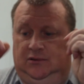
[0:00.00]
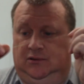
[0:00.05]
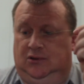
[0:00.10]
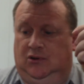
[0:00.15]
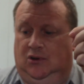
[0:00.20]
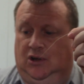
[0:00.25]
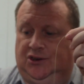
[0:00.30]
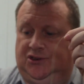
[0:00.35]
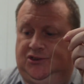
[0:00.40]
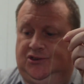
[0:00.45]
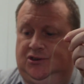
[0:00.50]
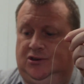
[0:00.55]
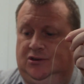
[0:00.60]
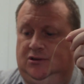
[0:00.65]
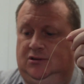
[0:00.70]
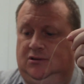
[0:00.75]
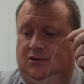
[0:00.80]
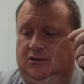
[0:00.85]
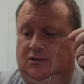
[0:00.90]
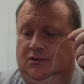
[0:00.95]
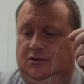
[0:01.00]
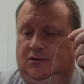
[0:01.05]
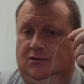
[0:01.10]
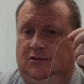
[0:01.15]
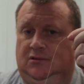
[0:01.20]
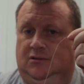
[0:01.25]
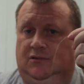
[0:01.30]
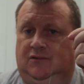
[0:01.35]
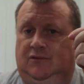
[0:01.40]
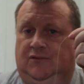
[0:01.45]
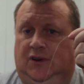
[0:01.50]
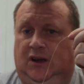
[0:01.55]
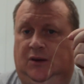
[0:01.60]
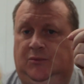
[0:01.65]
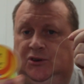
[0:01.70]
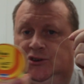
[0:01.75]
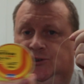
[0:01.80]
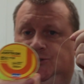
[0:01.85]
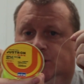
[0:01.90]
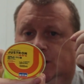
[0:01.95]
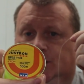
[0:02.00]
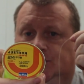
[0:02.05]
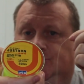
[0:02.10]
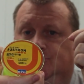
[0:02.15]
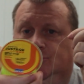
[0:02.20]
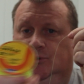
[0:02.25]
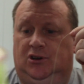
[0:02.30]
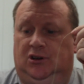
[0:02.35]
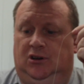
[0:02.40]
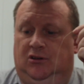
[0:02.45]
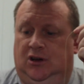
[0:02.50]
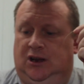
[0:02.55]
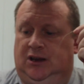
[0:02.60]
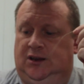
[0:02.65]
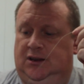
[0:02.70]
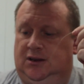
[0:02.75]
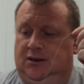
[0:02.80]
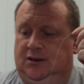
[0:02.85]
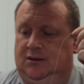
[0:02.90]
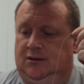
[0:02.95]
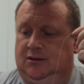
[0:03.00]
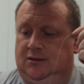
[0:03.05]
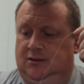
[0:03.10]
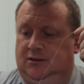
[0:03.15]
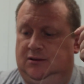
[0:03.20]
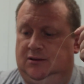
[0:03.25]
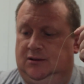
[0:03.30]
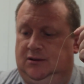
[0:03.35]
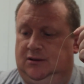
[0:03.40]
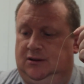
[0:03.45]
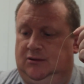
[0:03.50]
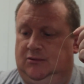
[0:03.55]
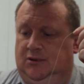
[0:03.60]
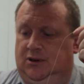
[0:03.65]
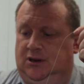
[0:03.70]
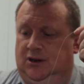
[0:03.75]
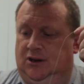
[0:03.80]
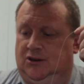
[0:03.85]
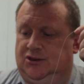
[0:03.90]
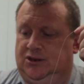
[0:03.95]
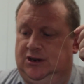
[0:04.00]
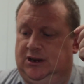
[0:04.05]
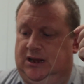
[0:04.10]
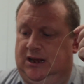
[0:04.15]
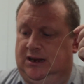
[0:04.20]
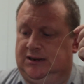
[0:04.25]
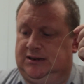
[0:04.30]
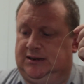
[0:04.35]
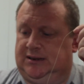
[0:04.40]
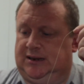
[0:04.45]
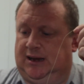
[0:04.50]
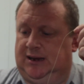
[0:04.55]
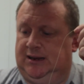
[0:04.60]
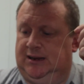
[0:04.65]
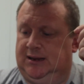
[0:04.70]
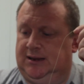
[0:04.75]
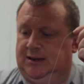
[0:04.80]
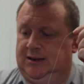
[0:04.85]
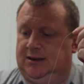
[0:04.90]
nice famous Just Drawn line that we're using again today